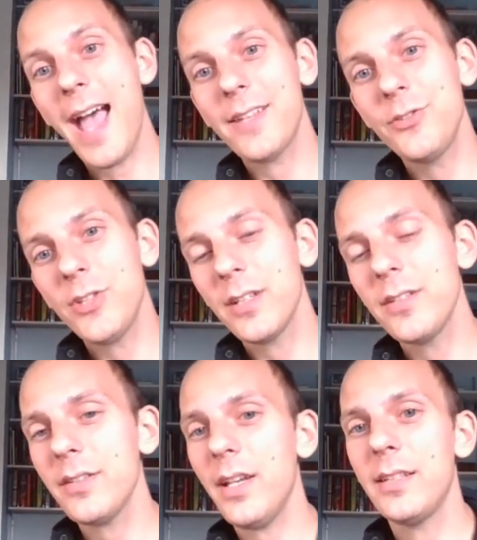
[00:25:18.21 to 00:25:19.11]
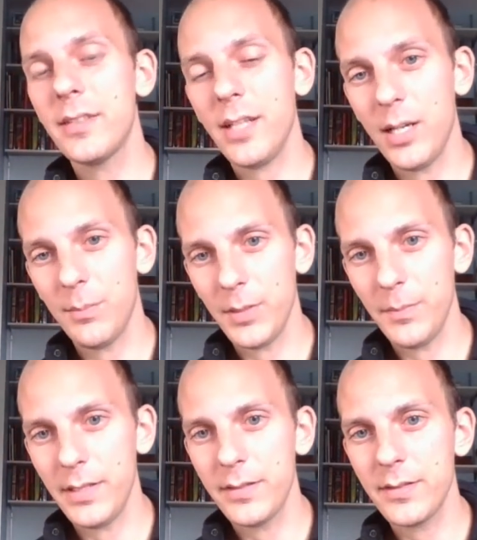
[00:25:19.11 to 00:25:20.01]
adjuncts and
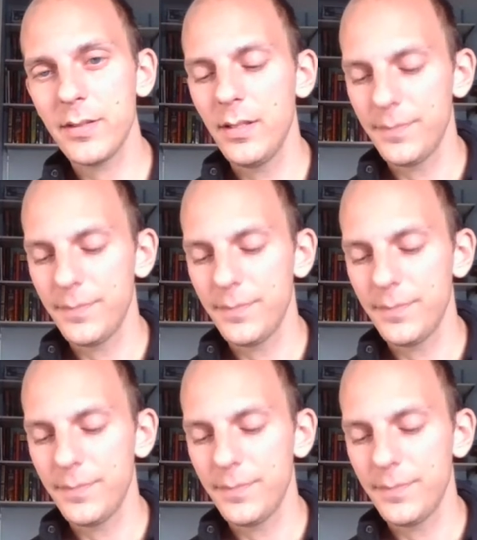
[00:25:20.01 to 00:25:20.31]
complements.